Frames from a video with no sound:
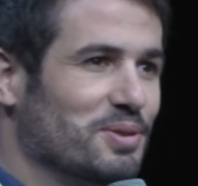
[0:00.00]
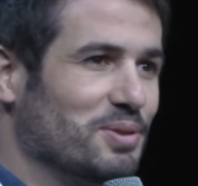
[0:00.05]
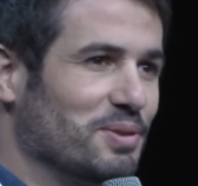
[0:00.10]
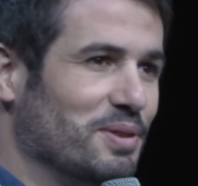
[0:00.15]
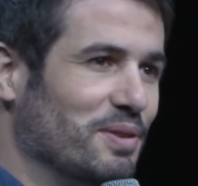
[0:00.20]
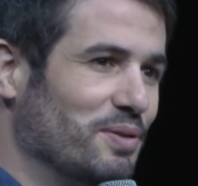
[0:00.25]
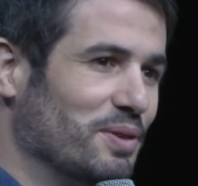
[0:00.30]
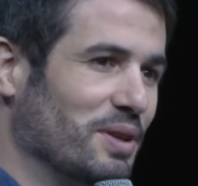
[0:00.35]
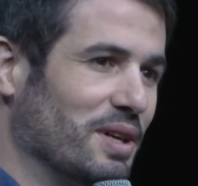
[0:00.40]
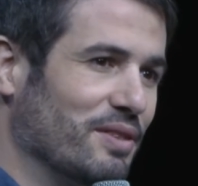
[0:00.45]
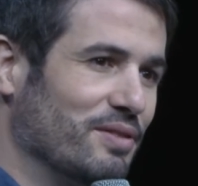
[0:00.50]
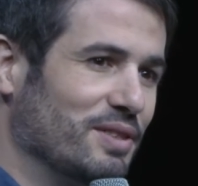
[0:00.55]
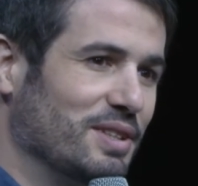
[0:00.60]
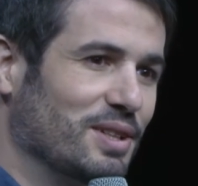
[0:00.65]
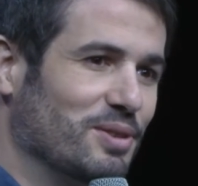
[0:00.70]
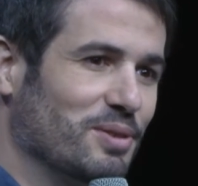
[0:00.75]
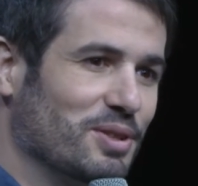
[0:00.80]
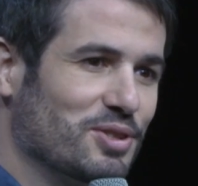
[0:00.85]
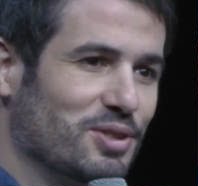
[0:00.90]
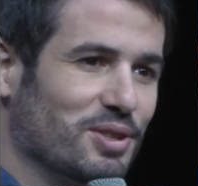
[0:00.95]
So if you have
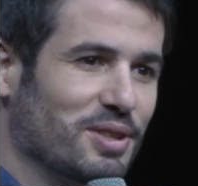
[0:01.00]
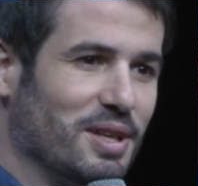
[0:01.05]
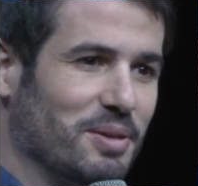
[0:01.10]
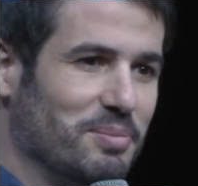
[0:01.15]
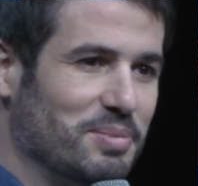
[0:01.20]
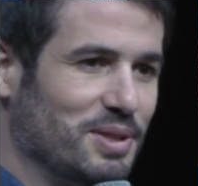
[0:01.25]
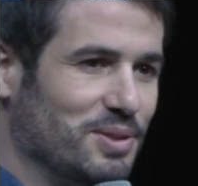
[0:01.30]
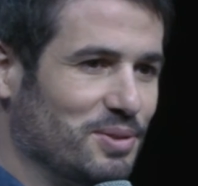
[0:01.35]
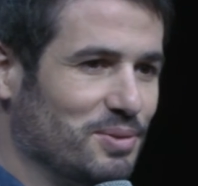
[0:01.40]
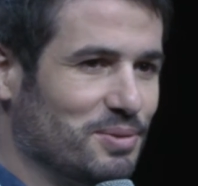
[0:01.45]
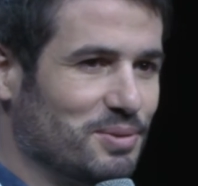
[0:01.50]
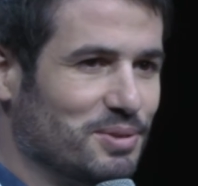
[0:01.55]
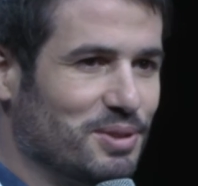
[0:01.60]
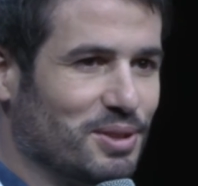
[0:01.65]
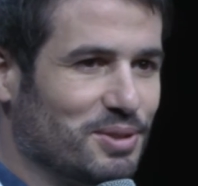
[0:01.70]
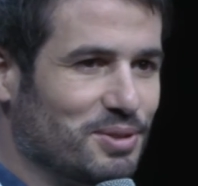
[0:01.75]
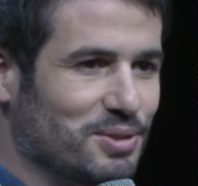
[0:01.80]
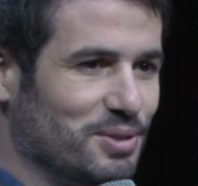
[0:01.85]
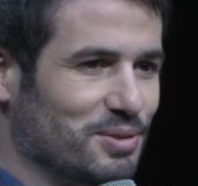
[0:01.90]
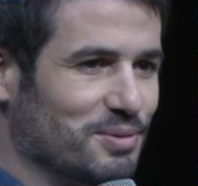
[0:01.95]
any question, happy to
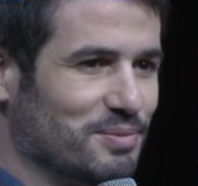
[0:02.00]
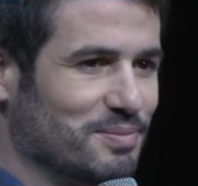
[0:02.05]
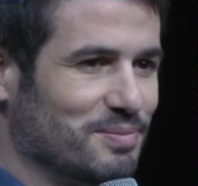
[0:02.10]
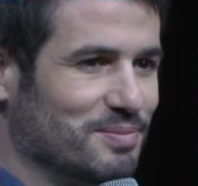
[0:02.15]
talk to you.